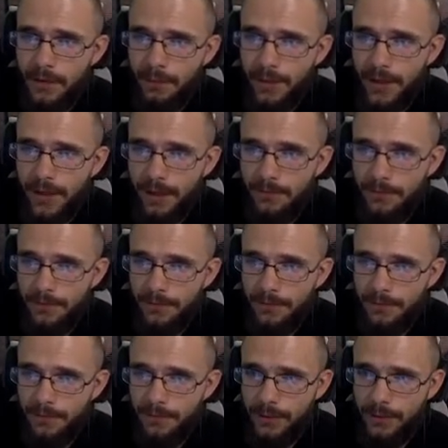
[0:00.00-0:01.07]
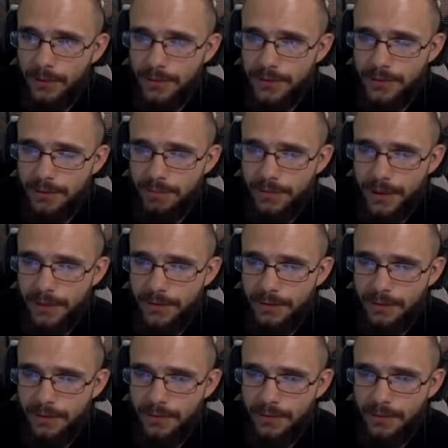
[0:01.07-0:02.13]
We have you can still play
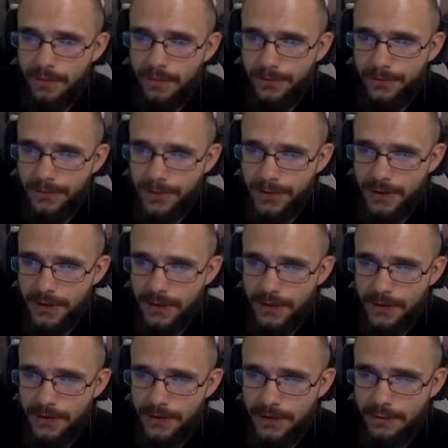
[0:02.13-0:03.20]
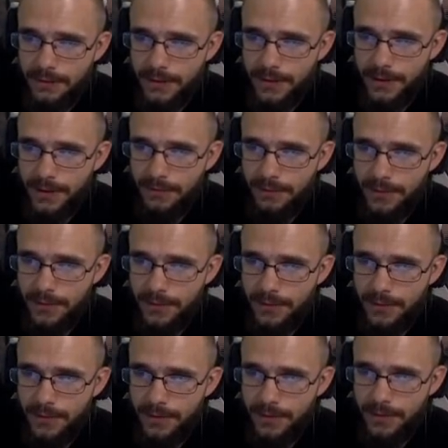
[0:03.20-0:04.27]
through the Forsaken story, which
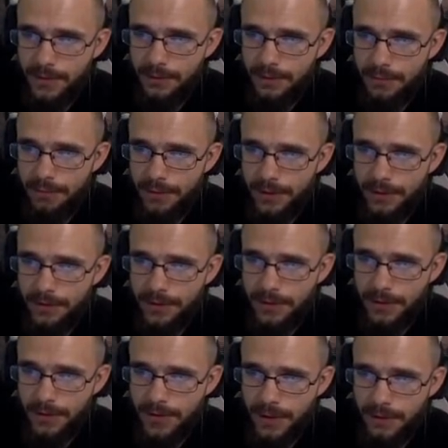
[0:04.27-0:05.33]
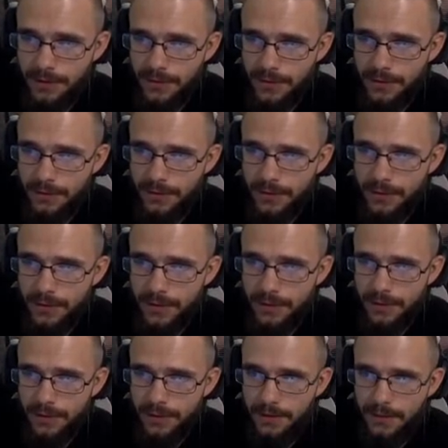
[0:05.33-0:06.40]
will bring you to the Tangled Shore right
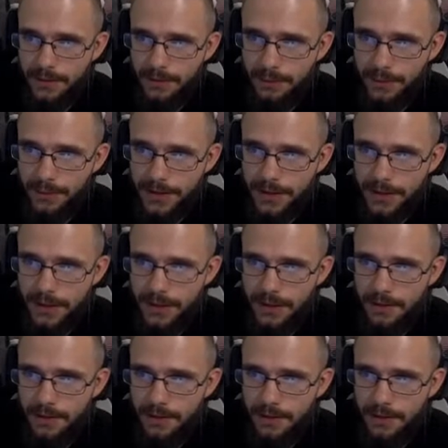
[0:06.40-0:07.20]
here, the Dreaming City.